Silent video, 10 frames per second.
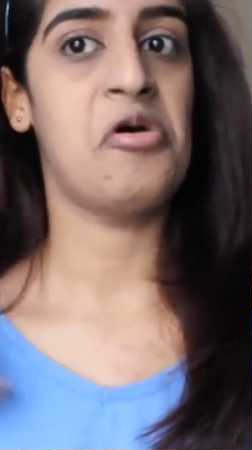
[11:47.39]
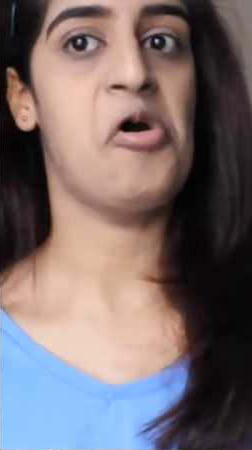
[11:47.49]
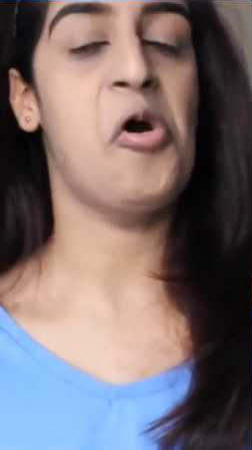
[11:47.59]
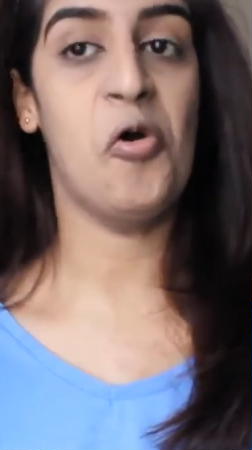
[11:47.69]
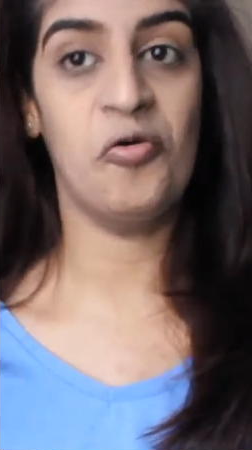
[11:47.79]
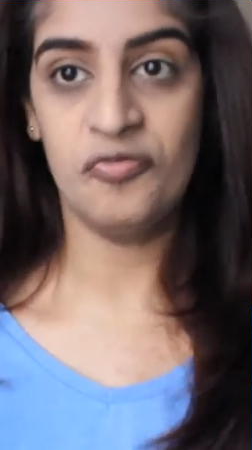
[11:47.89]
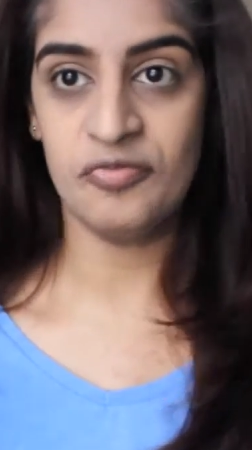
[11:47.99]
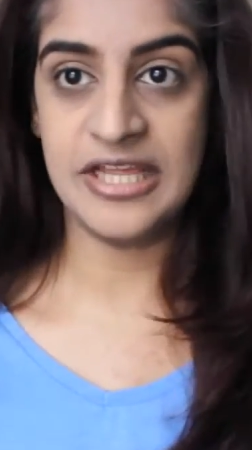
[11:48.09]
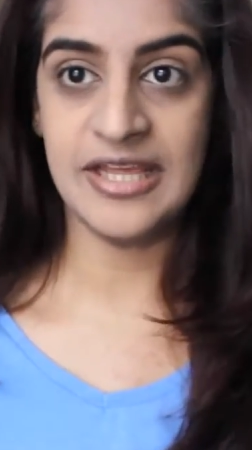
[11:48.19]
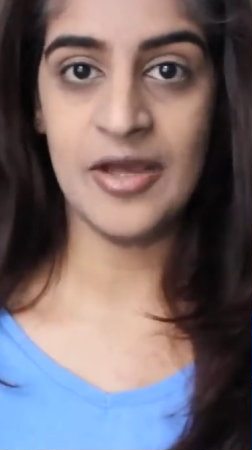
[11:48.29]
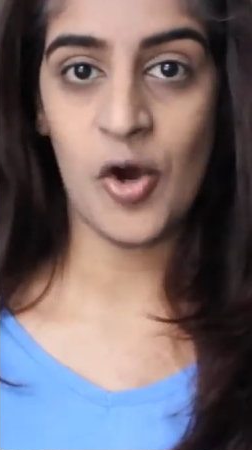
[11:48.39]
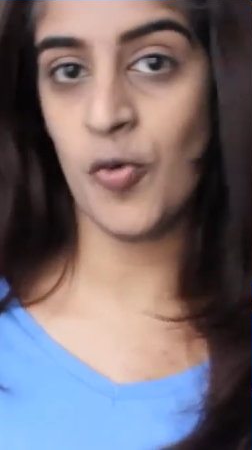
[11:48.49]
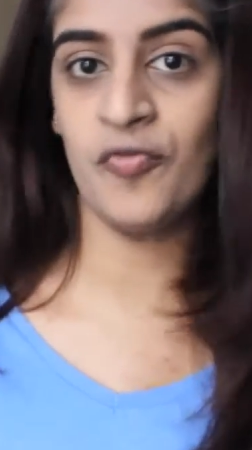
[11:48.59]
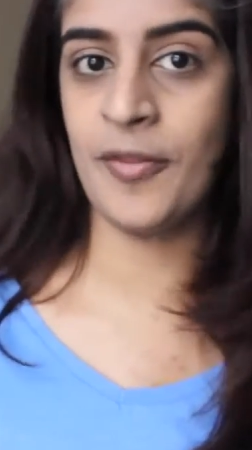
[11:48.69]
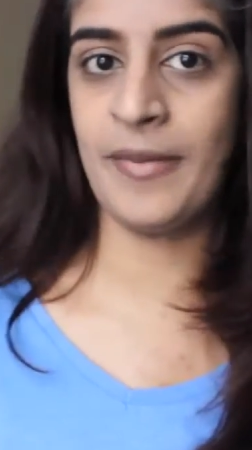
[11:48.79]
hopefully
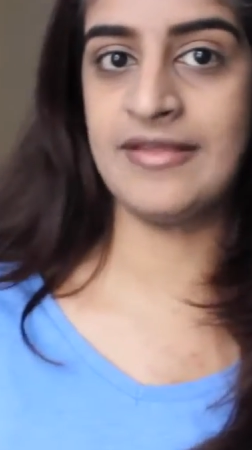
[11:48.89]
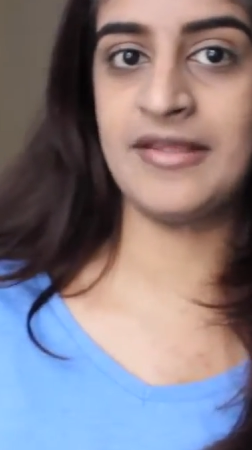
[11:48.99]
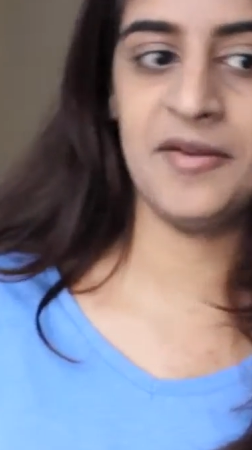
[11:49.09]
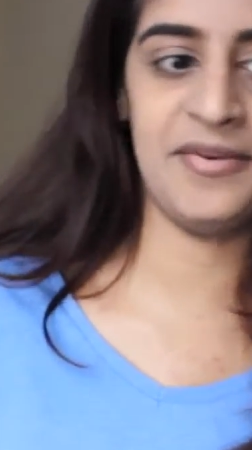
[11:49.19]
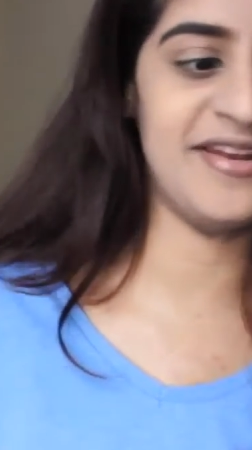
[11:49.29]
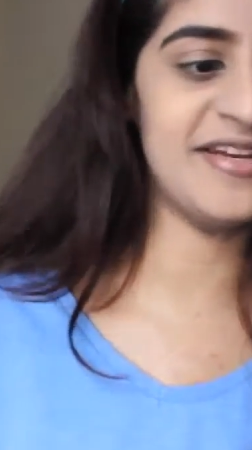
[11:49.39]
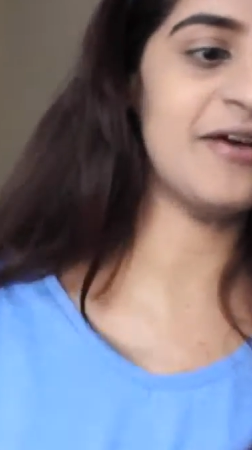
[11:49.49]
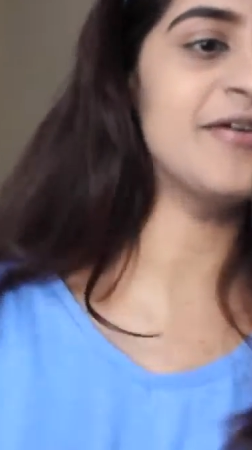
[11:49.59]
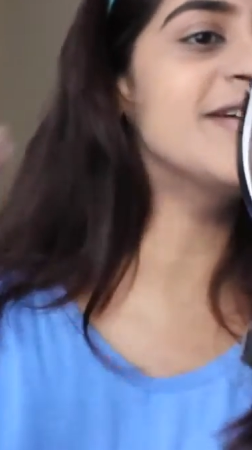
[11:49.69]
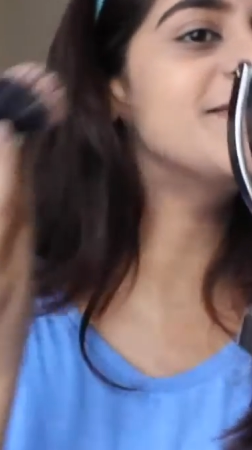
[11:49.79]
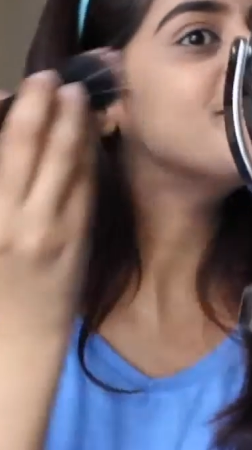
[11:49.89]
hope for the best that it'll blend out.